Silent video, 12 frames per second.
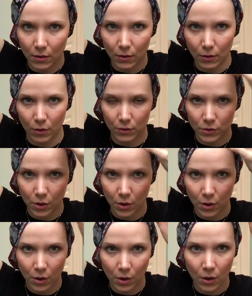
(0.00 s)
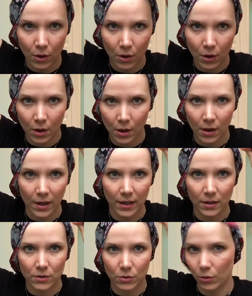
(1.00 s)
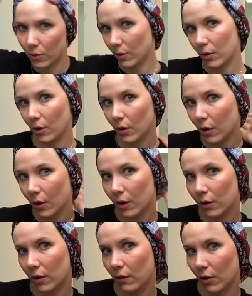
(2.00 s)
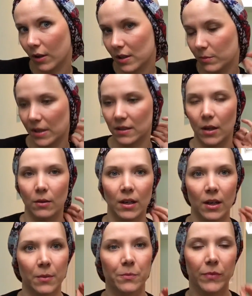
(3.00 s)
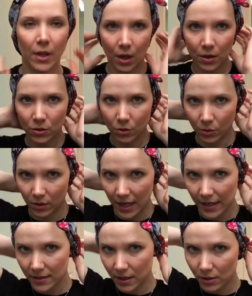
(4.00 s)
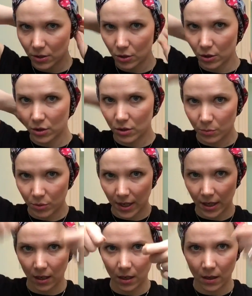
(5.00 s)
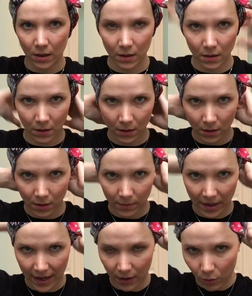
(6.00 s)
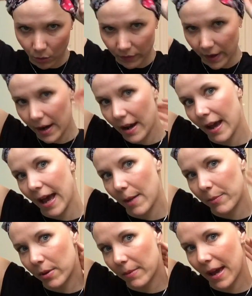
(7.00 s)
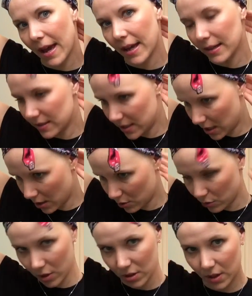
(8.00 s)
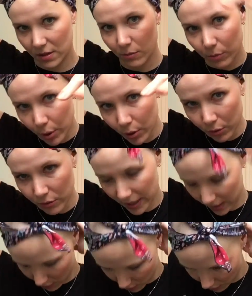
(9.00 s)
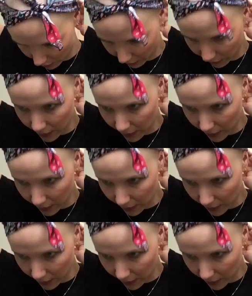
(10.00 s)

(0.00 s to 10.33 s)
knot, like so. You've got this bit down here. So next thing to do is to bring the back over. I put my hand here so it doesn't pull right off,